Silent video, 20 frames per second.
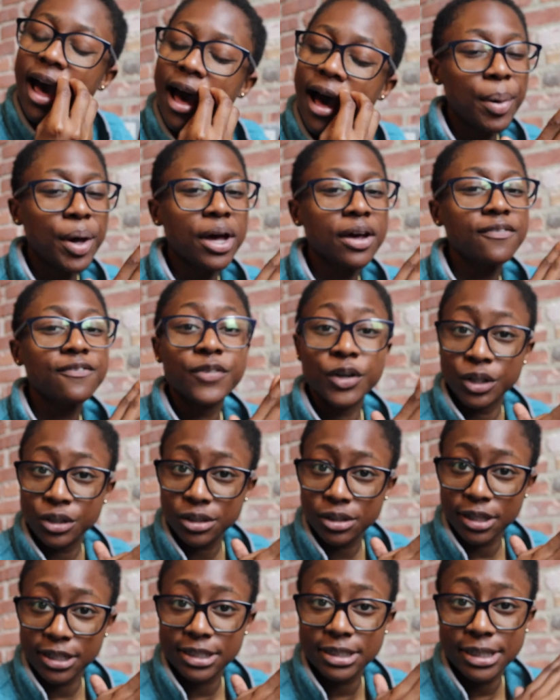But
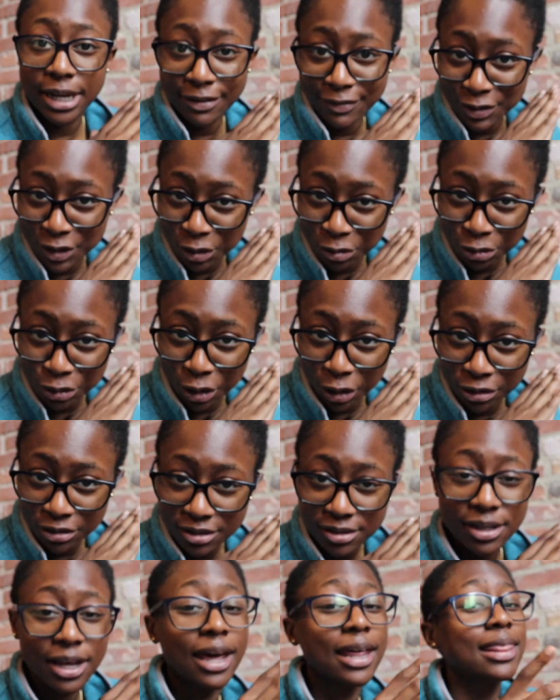first, let's dive into the
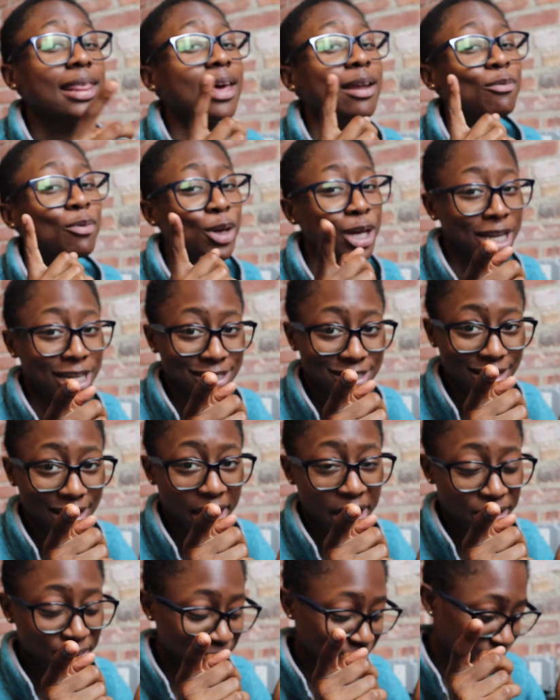results and then we'll get into
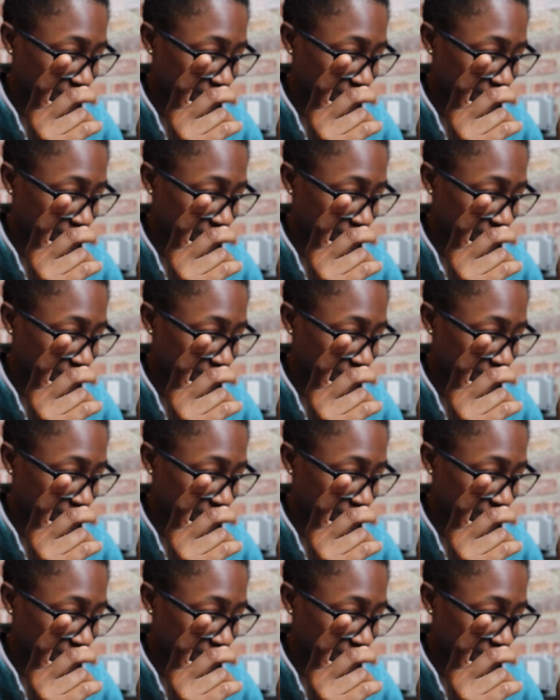that.